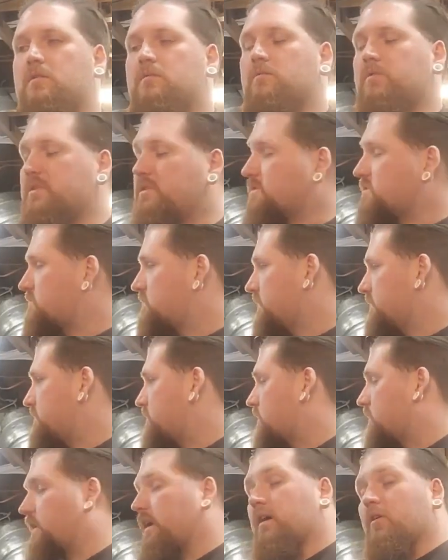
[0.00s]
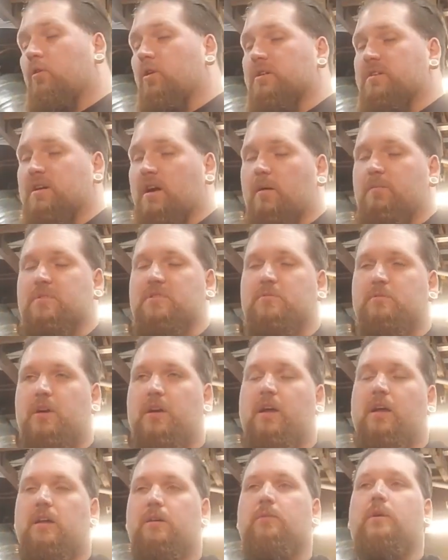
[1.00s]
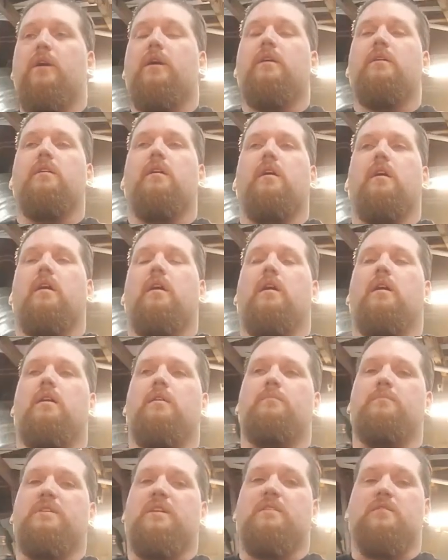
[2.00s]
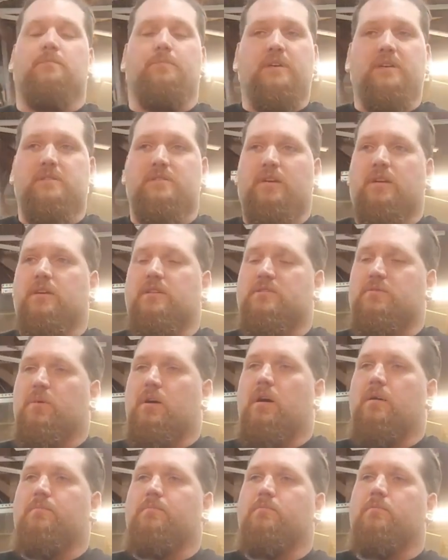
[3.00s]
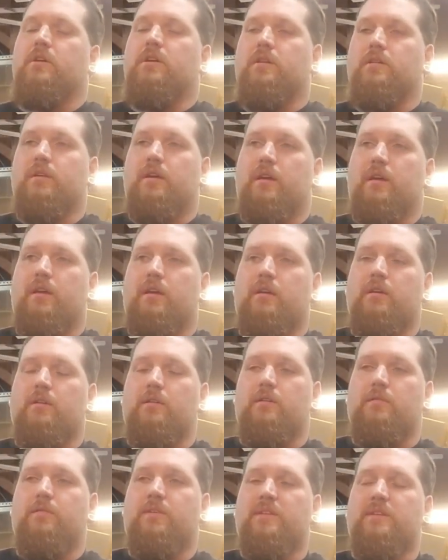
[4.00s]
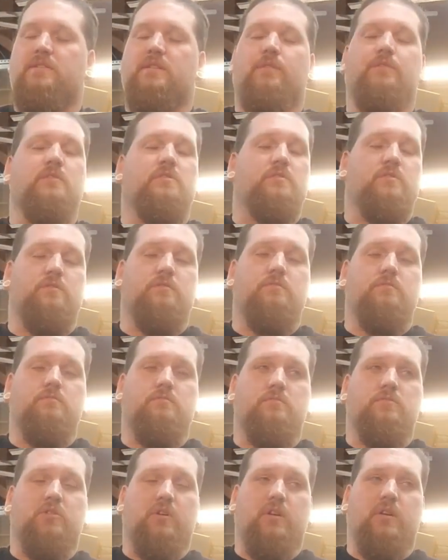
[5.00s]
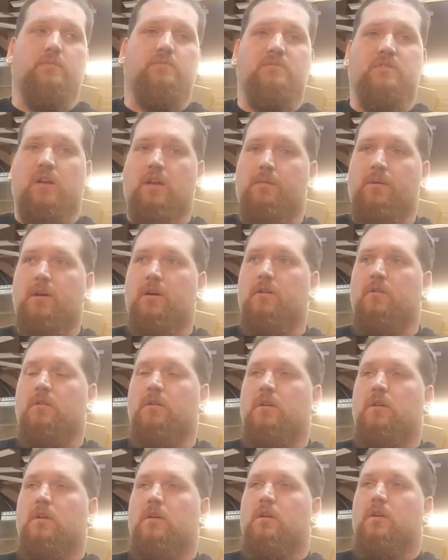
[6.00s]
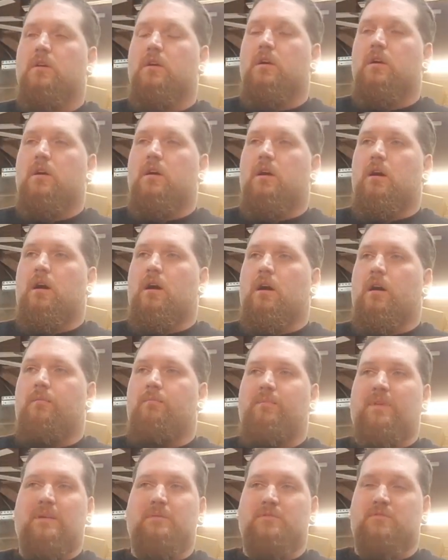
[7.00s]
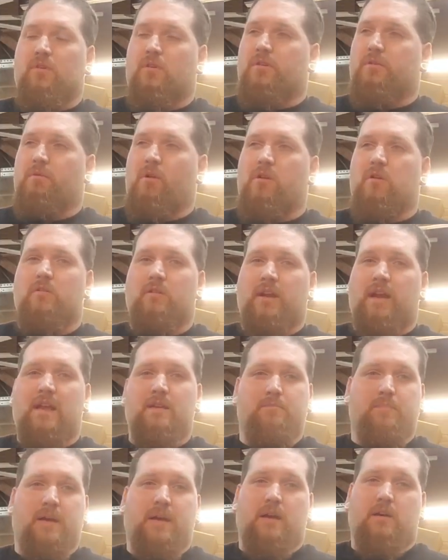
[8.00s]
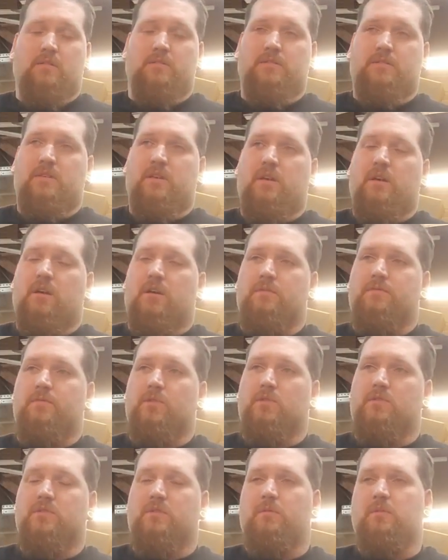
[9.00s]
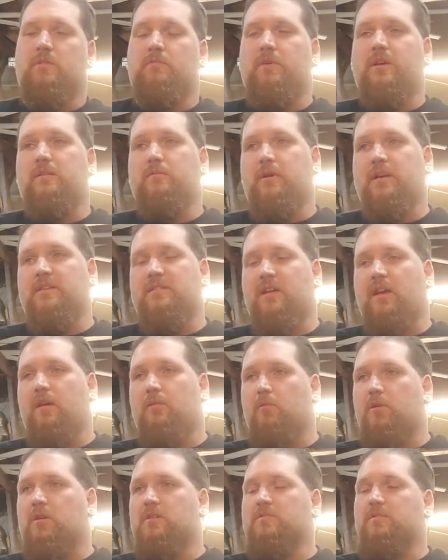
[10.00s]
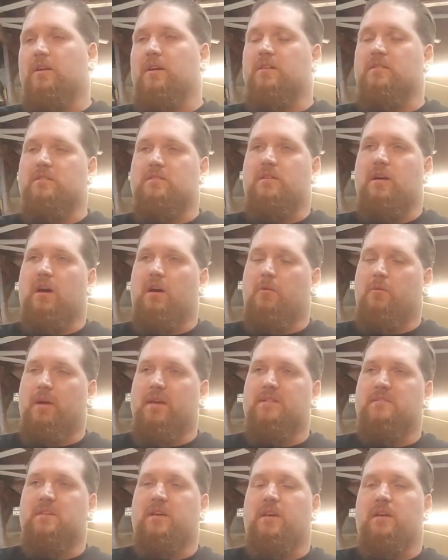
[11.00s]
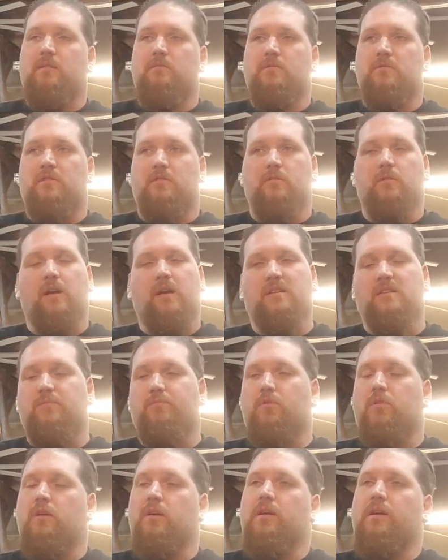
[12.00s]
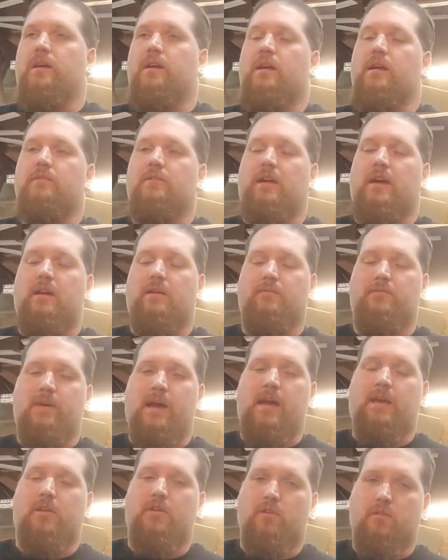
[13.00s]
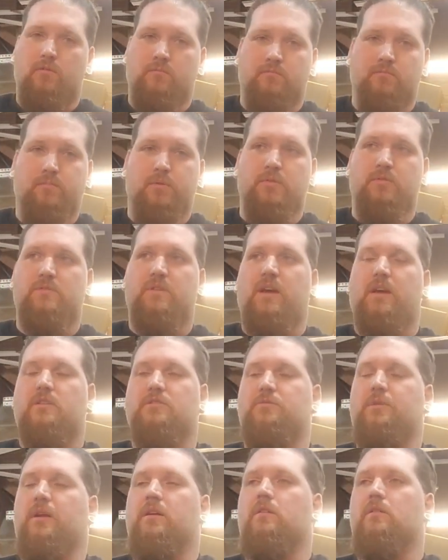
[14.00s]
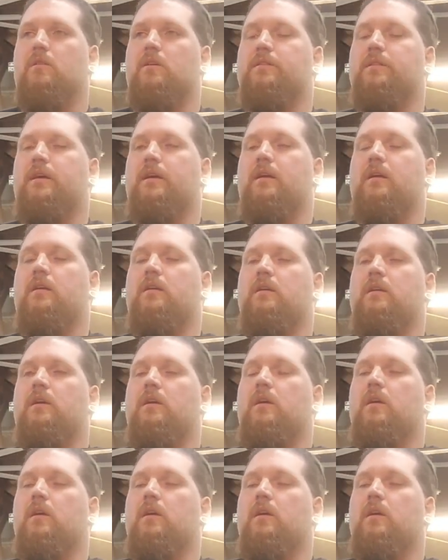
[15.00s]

which it turned out quite the opposite way anyway. But there's a B series swap with a 57 trim turbo. It was only running on 8 pounds. Unfortunately, with the way the wastegate was, granted it's a tile wastegate with the correct spring, and I even had a vacuum boost actuator on there.